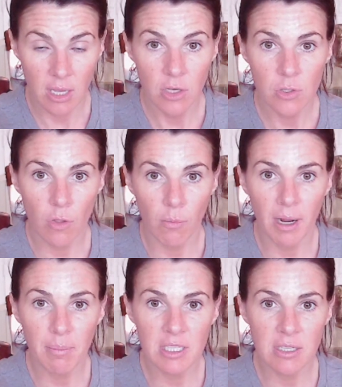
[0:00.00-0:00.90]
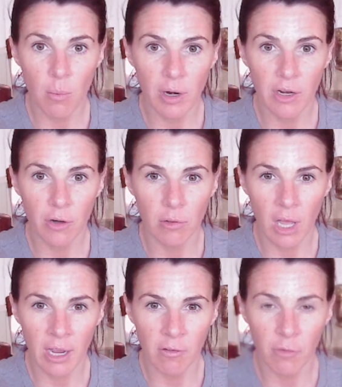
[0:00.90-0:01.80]
So there might be someone in your
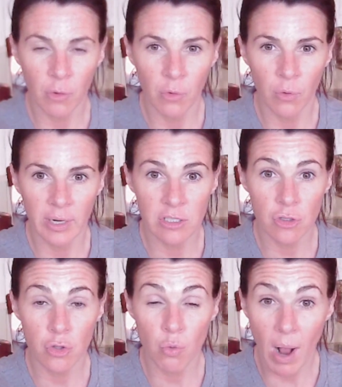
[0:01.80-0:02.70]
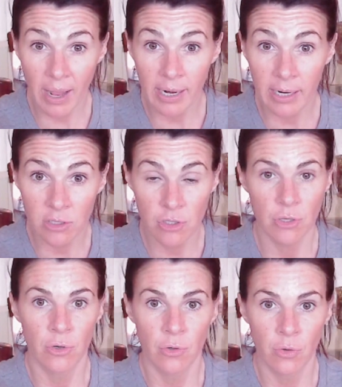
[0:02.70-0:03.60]
life who is trying
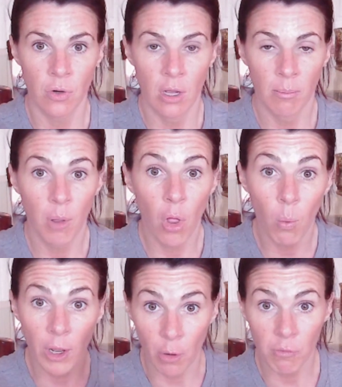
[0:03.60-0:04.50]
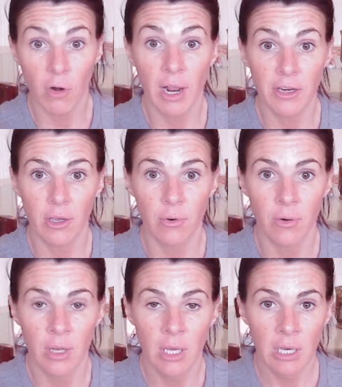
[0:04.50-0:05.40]
to pull one over on you.